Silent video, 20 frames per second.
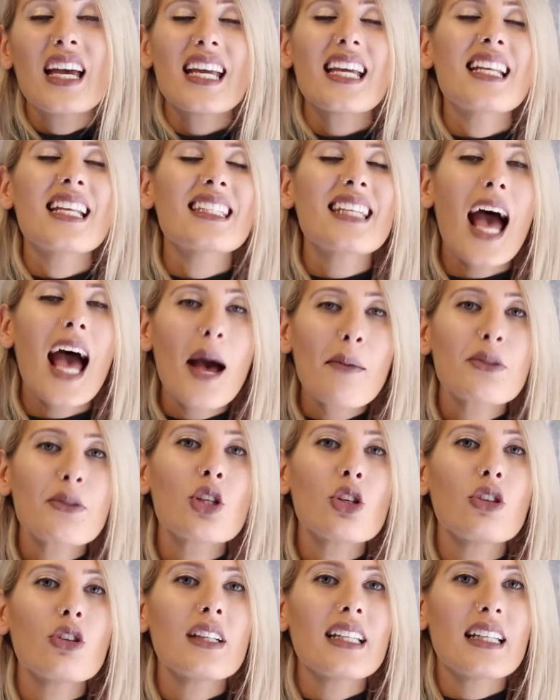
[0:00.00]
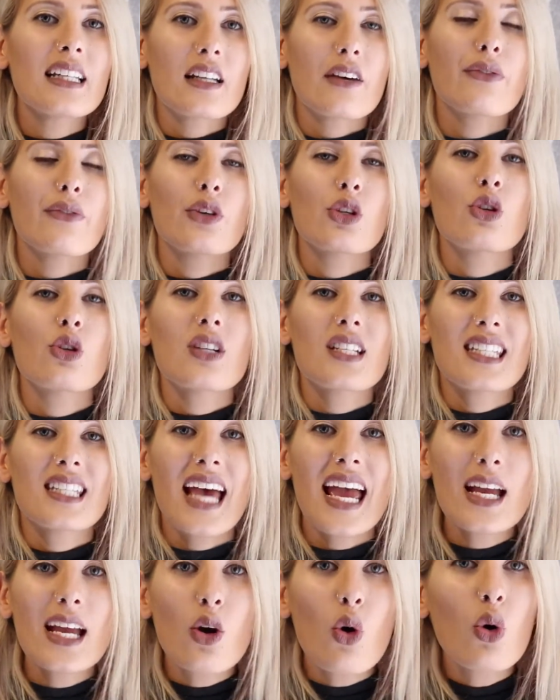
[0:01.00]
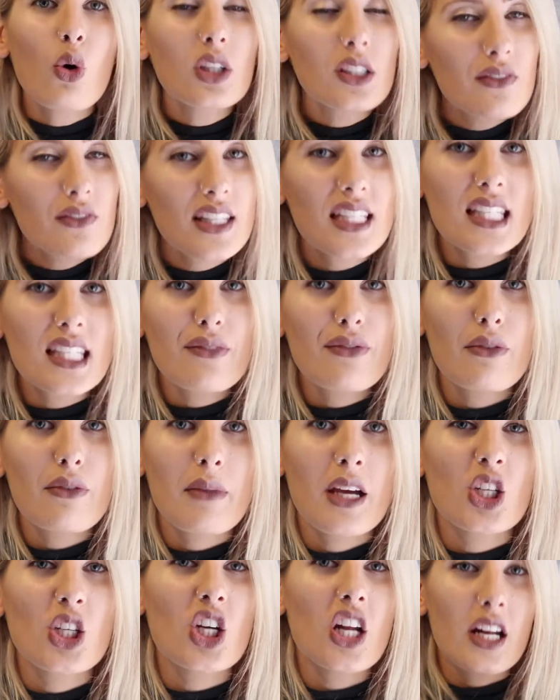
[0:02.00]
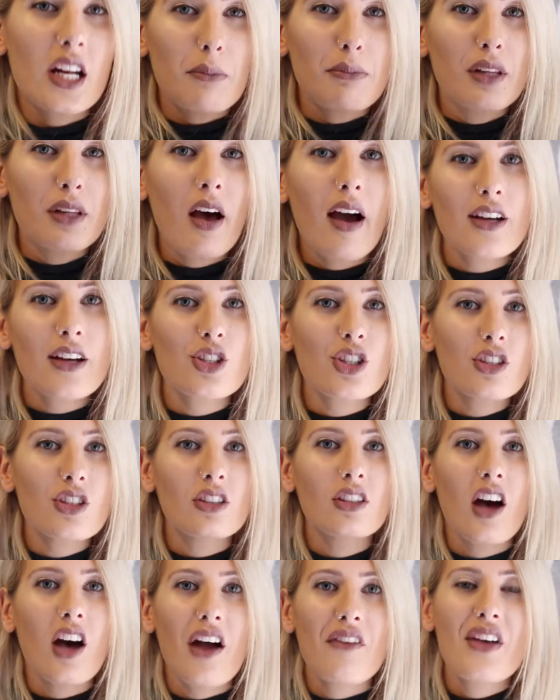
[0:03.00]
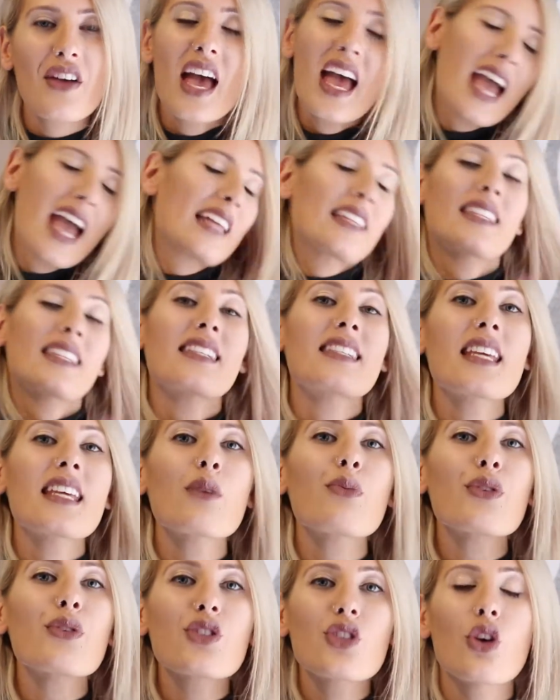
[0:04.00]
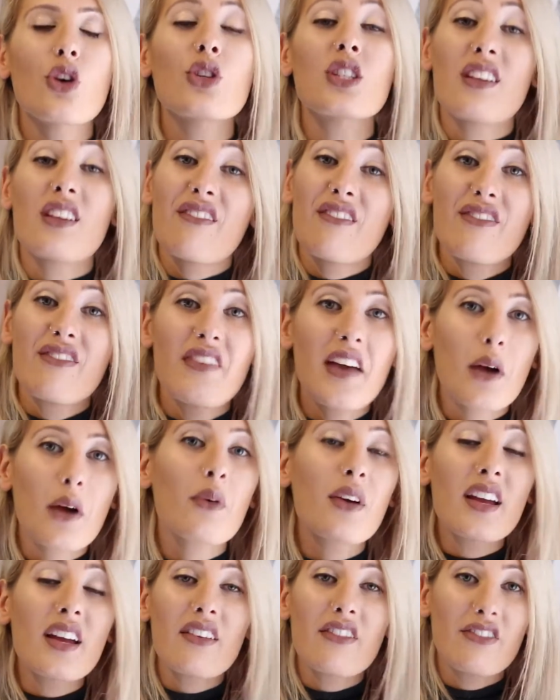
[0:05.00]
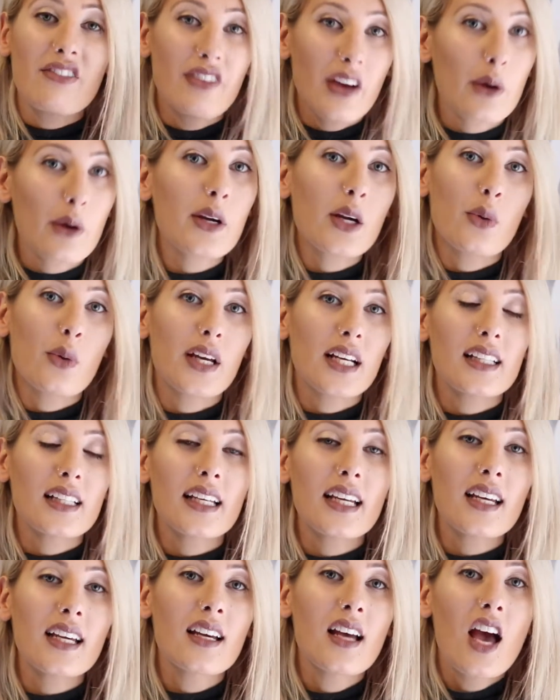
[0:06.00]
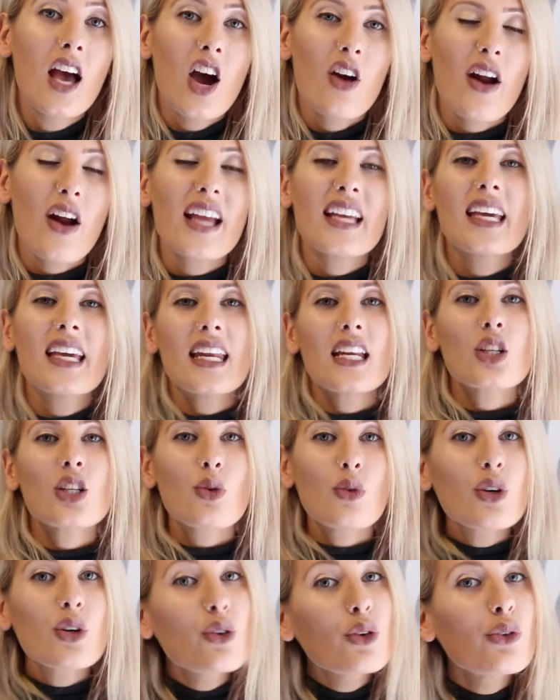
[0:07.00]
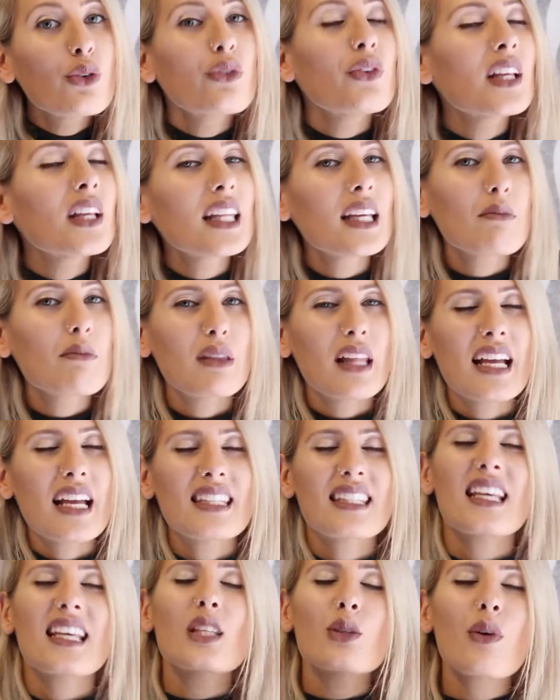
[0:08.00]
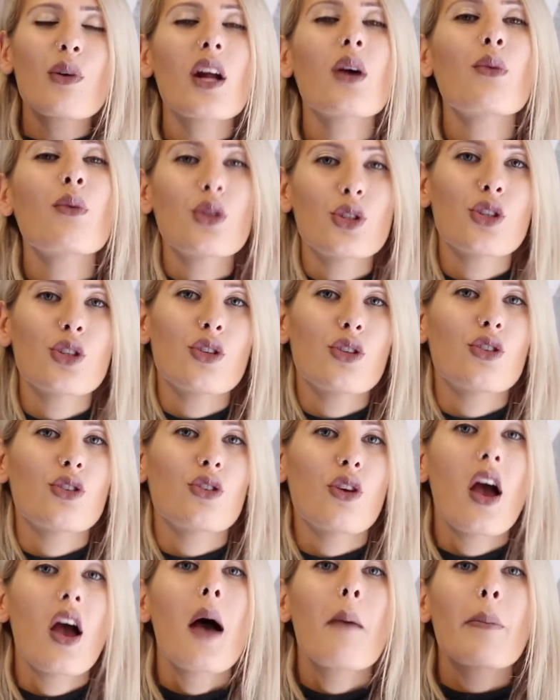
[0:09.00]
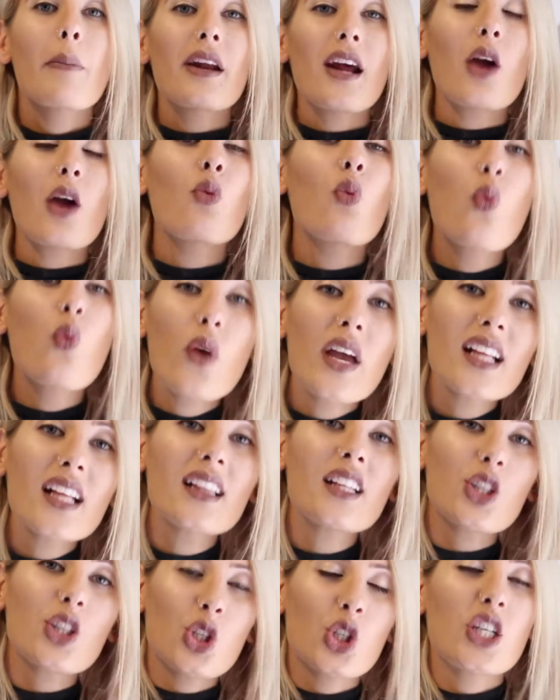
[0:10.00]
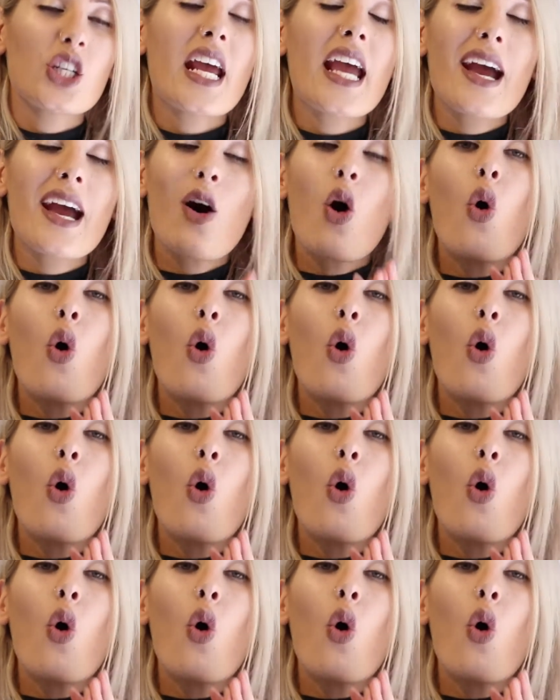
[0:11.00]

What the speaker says: It is absolutely enough for you to take all of this information and apply it to your life and see results very, very quickly. All right, get into a good feeling place. That's what I want you to do. But I will share